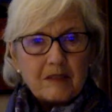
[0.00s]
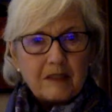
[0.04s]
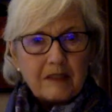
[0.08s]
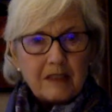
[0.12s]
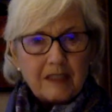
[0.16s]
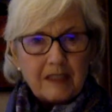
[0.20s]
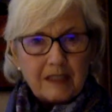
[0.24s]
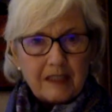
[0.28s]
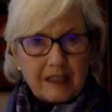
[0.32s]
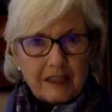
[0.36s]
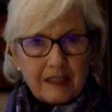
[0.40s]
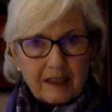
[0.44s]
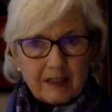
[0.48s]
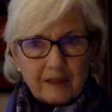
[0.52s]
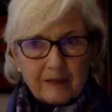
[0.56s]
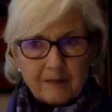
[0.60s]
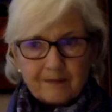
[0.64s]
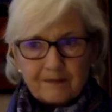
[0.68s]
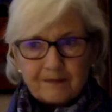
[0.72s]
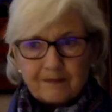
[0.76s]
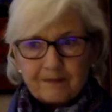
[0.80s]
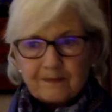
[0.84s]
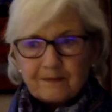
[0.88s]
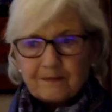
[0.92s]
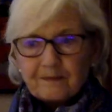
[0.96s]
in detail.
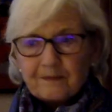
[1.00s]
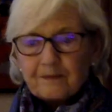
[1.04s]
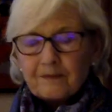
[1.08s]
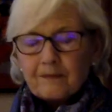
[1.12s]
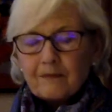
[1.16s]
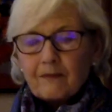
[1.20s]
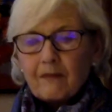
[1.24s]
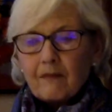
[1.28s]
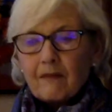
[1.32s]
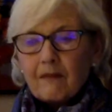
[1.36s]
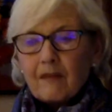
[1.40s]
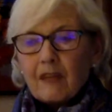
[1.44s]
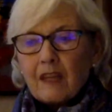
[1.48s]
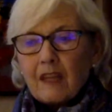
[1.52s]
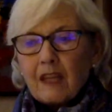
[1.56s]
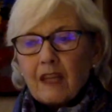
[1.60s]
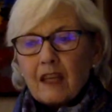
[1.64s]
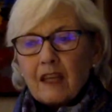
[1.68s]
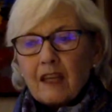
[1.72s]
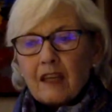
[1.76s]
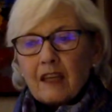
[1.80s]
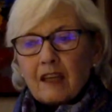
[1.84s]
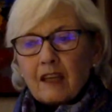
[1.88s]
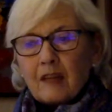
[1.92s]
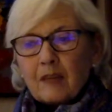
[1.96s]

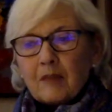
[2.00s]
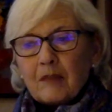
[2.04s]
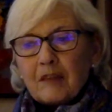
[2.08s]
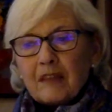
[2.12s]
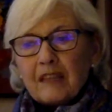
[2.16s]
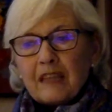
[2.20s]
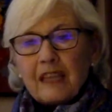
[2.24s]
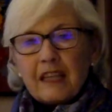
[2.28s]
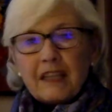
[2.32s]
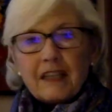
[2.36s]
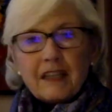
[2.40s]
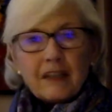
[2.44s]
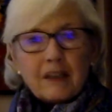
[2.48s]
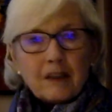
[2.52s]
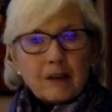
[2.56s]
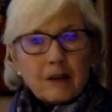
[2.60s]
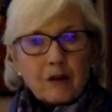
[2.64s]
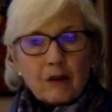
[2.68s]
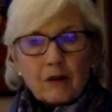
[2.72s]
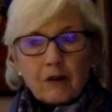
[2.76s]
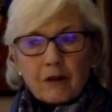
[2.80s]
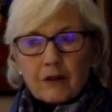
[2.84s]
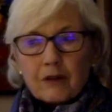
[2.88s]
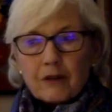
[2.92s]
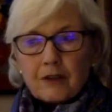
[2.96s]
By the end of the
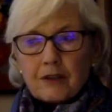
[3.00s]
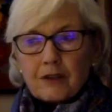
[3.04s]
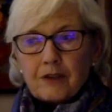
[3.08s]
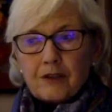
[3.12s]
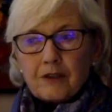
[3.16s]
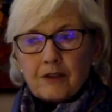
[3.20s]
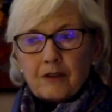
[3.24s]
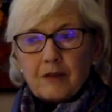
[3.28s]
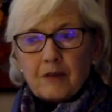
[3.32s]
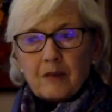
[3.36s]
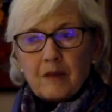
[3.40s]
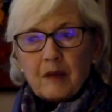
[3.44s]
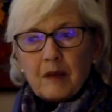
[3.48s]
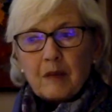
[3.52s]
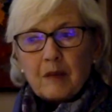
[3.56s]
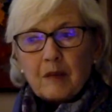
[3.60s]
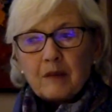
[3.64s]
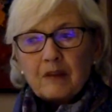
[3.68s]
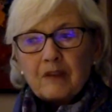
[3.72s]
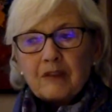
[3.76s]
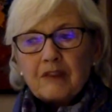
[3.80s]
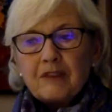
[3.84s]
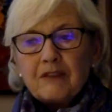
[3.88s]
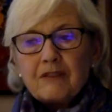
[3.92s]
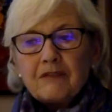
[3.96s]
course, you should be able
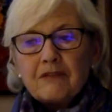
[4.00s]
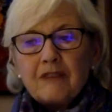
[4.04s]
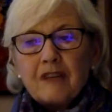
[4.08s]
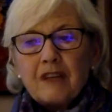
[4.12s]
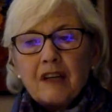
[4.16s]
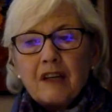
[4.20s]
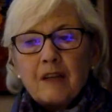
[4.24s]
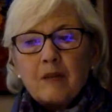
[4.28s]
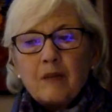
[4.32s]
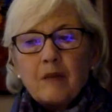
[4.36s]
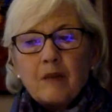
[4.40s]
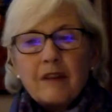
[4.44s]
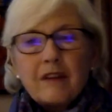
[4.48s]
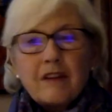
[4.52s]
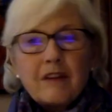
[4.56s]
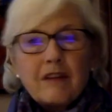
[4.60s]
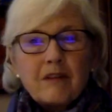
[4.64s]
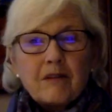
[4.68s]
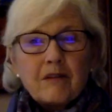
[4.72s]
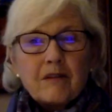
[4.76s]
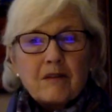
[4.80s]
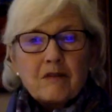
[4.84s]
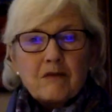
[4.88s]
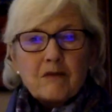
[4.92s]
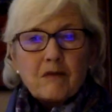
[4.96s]
to define what
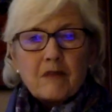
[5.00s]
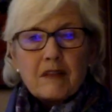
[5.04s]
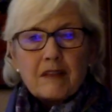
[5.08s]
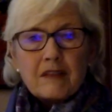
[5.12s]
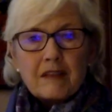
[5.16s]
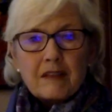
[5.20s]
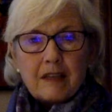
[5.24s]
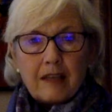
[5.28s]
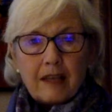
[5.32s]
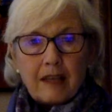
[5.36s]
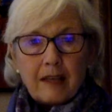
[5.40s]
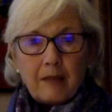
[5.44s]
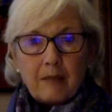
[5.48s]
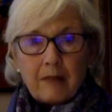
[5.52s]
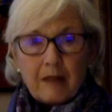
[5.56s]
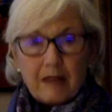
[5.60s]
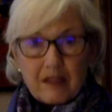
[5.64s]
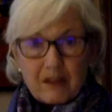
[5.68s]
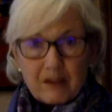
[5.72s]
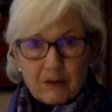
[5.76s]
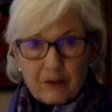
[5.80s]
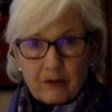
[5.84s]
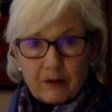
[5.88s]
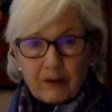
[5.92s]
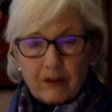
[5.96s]
theories resonate
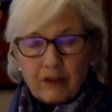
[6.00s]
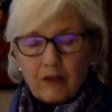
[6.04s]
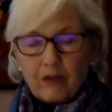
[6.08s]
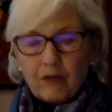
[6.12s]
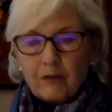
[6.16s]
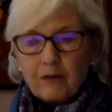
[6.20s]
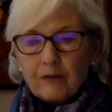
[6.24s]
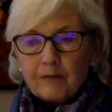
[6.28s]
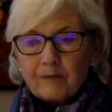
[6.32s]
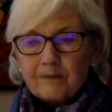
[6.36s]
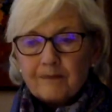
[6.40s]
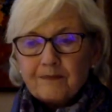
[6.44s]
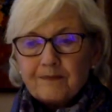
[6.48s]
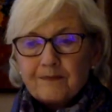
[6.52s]
best with you.